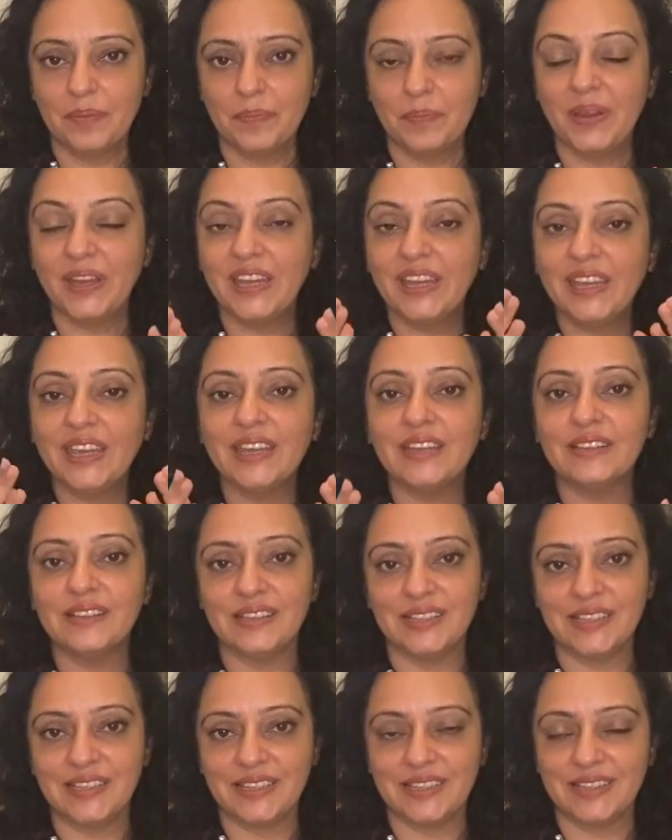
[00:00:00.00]

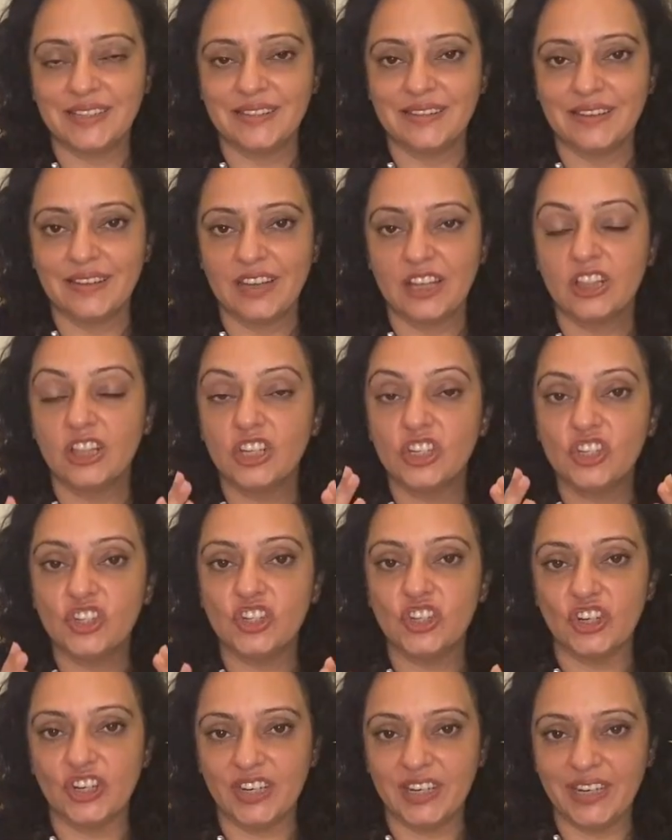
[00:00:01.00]
begins the
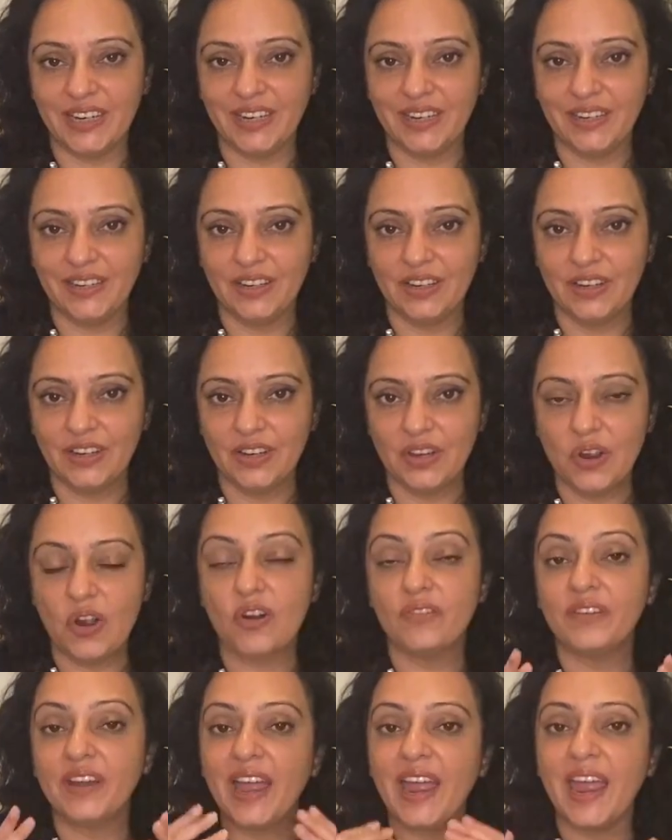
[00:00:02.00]
journey
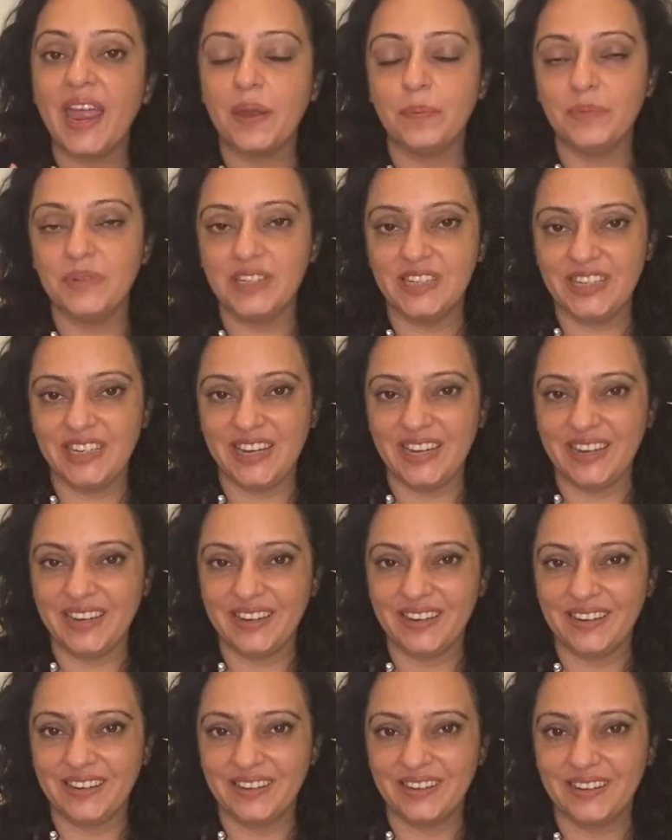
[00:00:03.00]
of emptying.
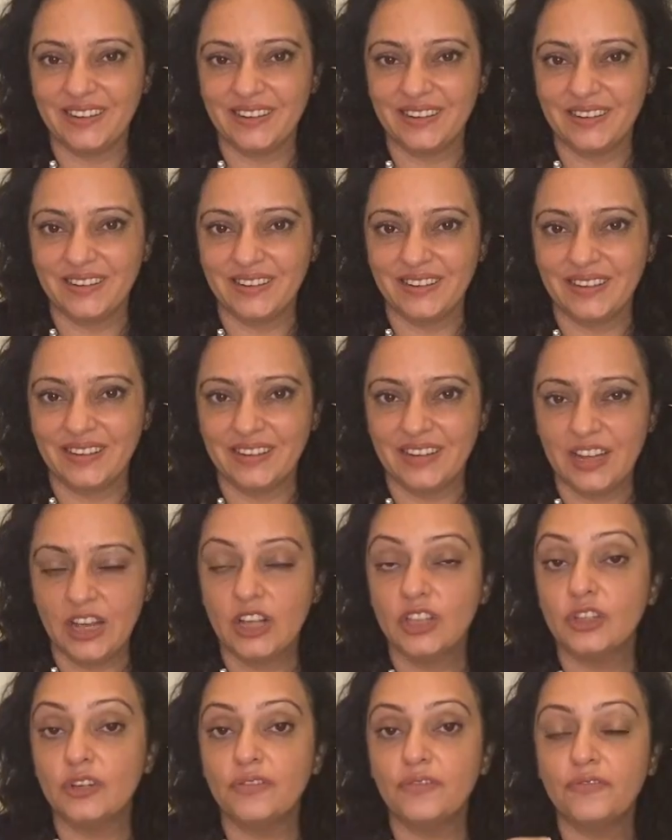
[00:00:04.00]

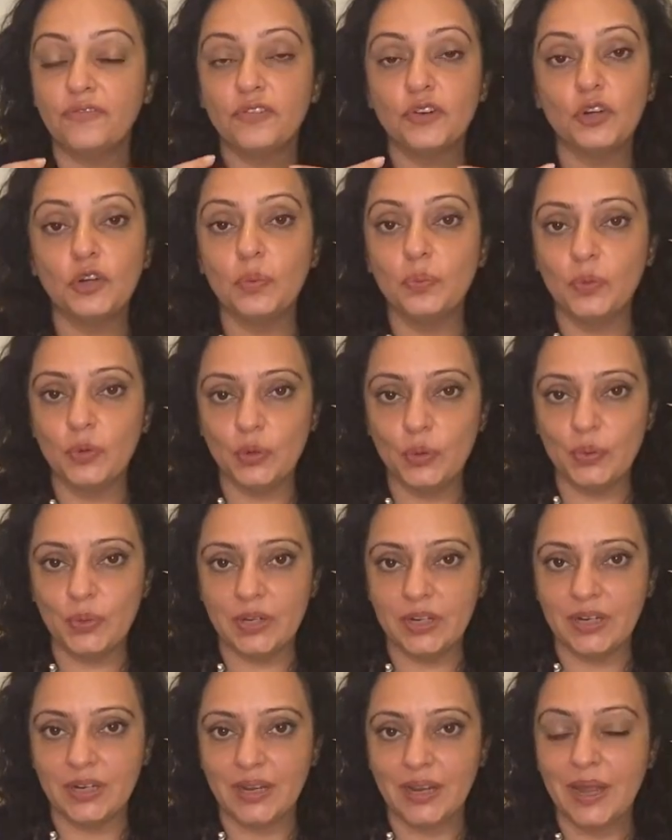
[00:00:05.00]
The full
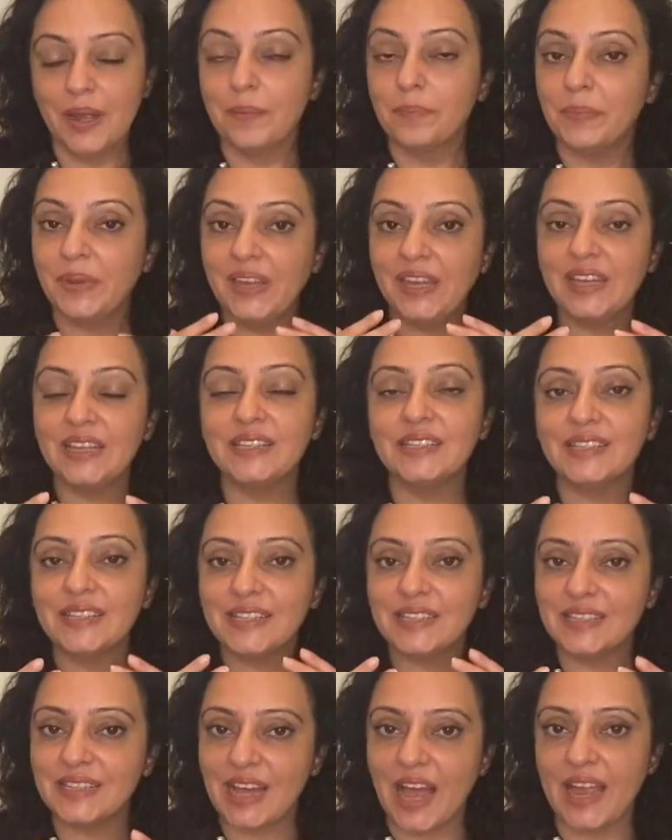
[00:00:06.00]
moon begins the
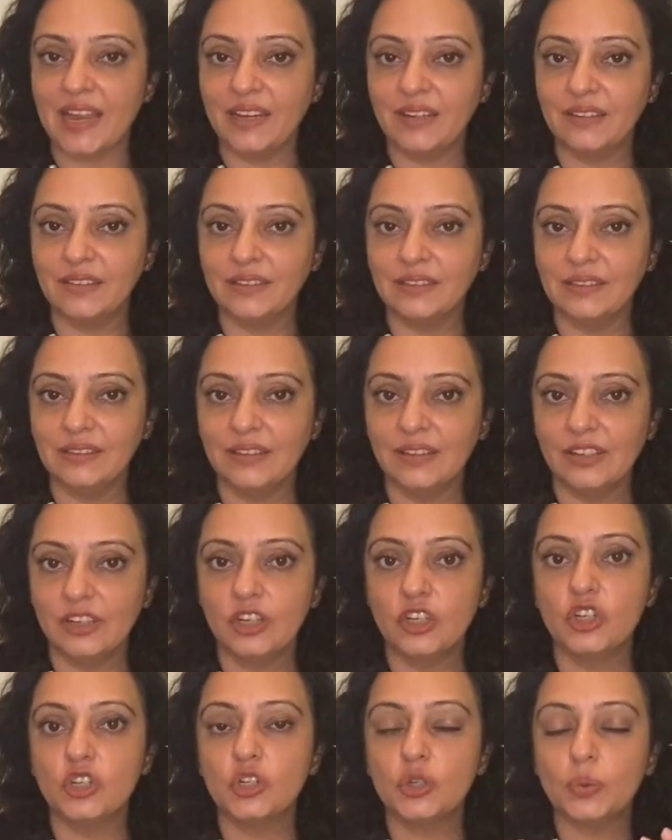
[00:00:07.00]
cycle
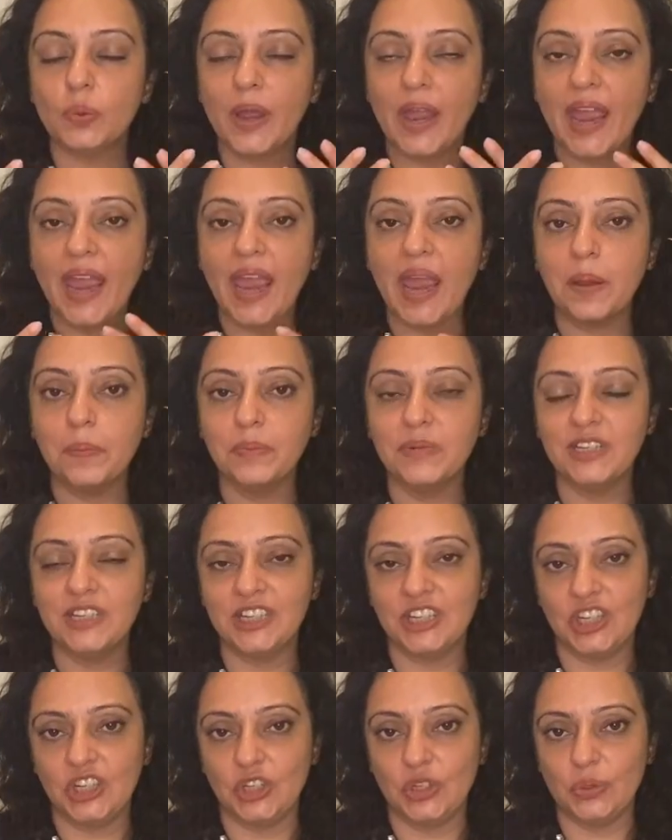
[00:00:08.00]
to
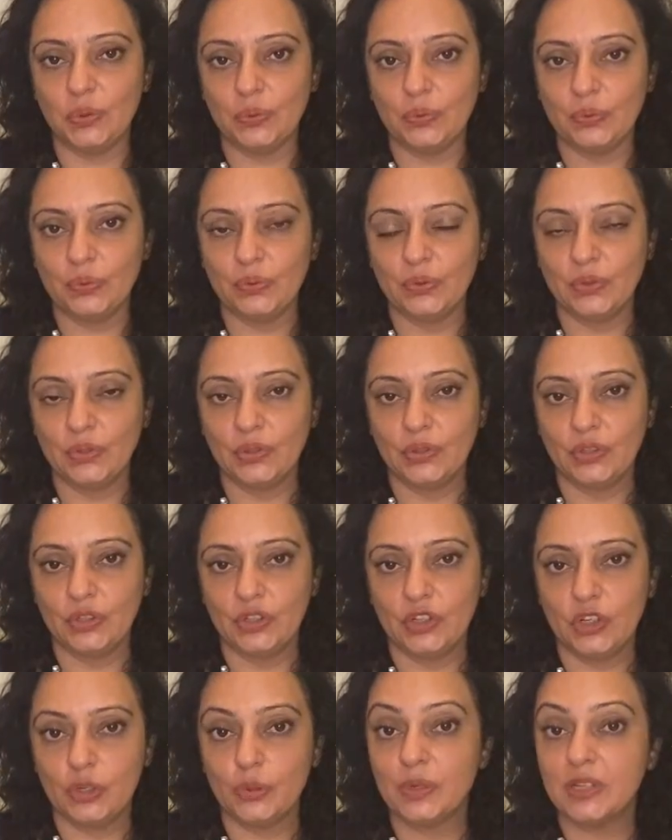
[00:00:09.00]
empty you
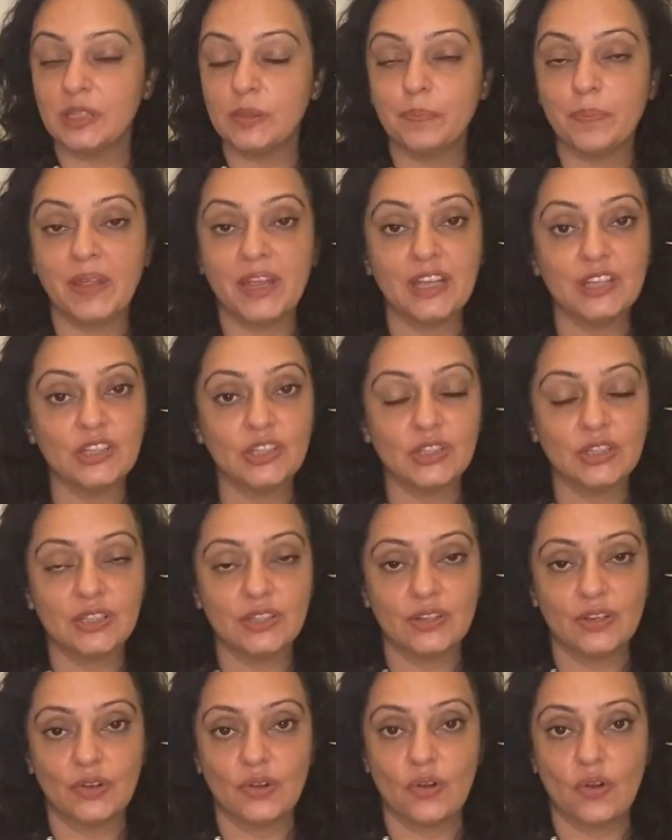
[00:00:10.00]
to a space
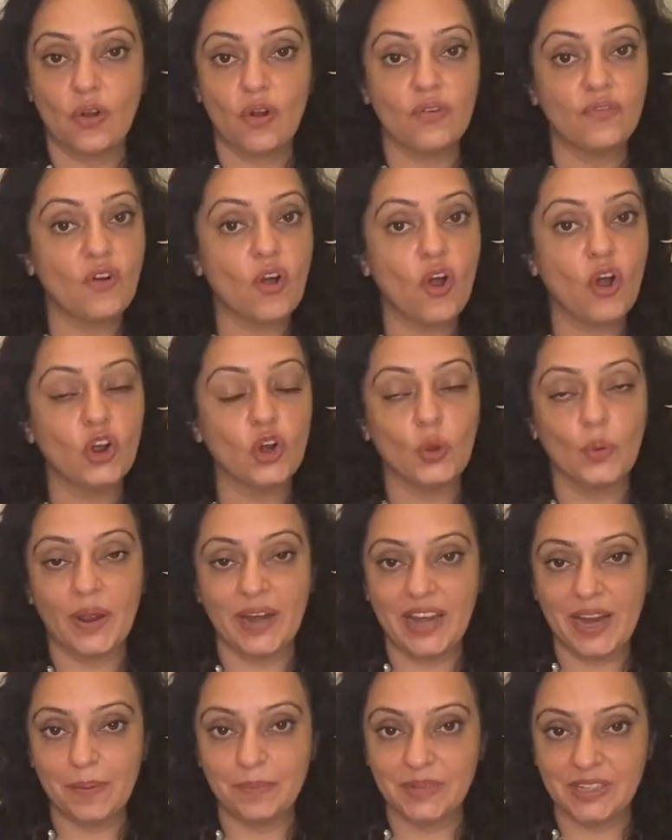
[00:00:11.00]
of hollow
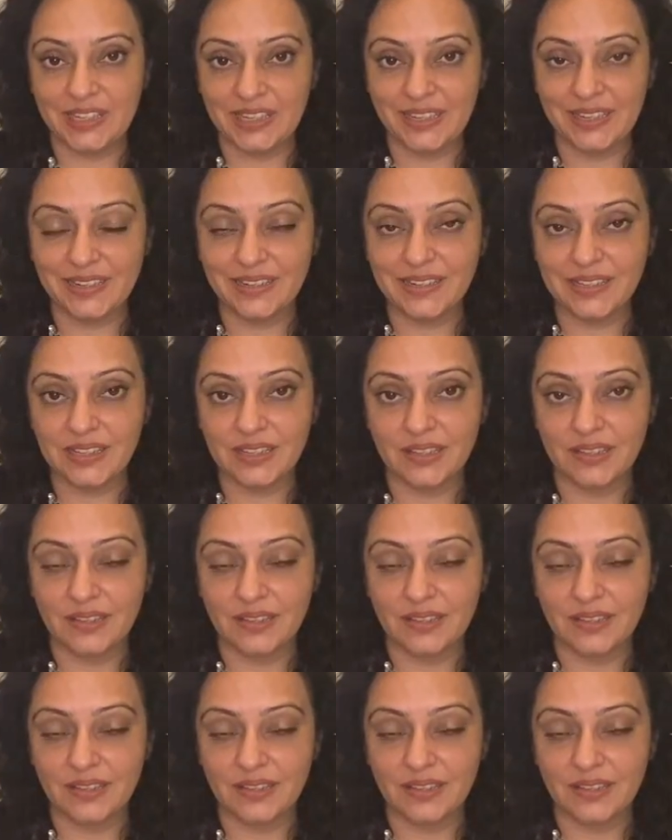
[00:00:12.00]
and emptiness.